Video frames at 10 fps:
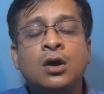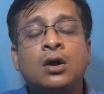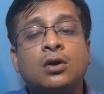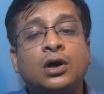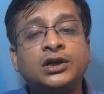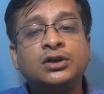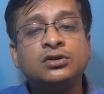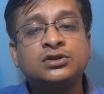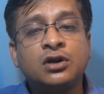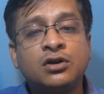
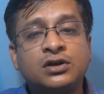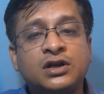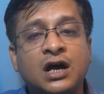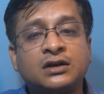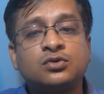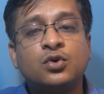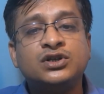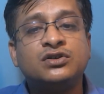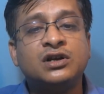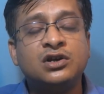Corticosteroid drugs
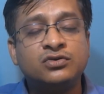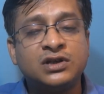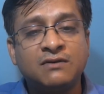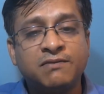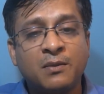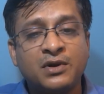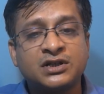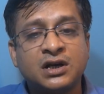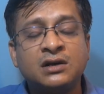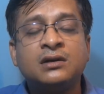which reduce
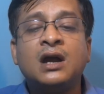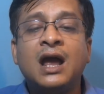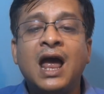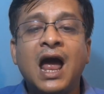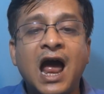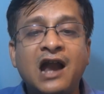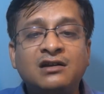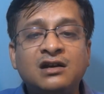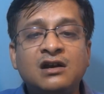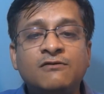inflammation,
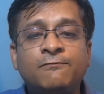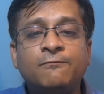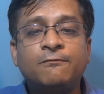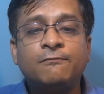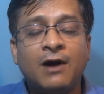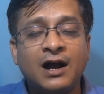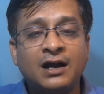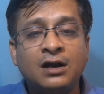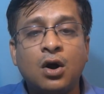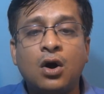
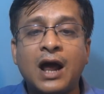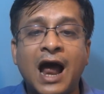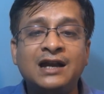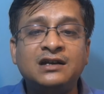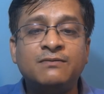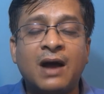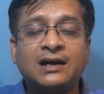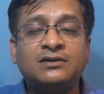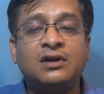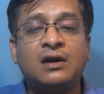antiviral or
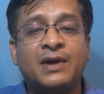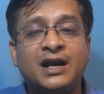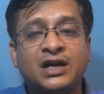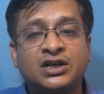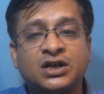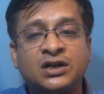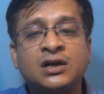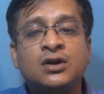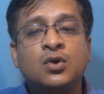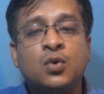antibacterial
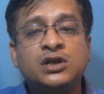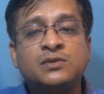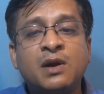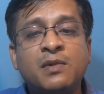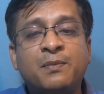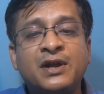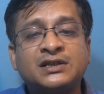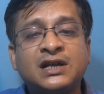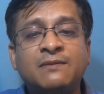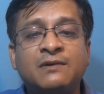medication which may be
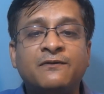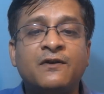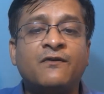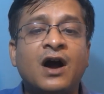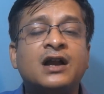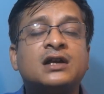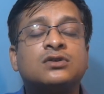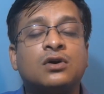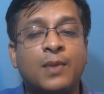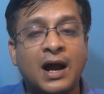prescribed if a virus
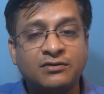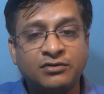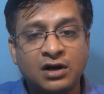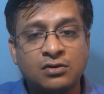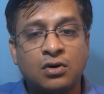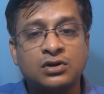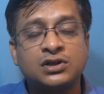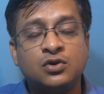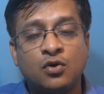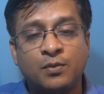or bacterial
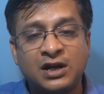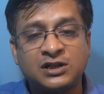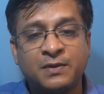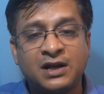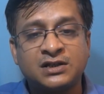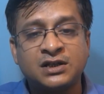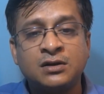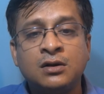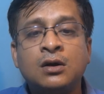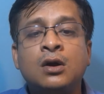cause your Bell's palsy.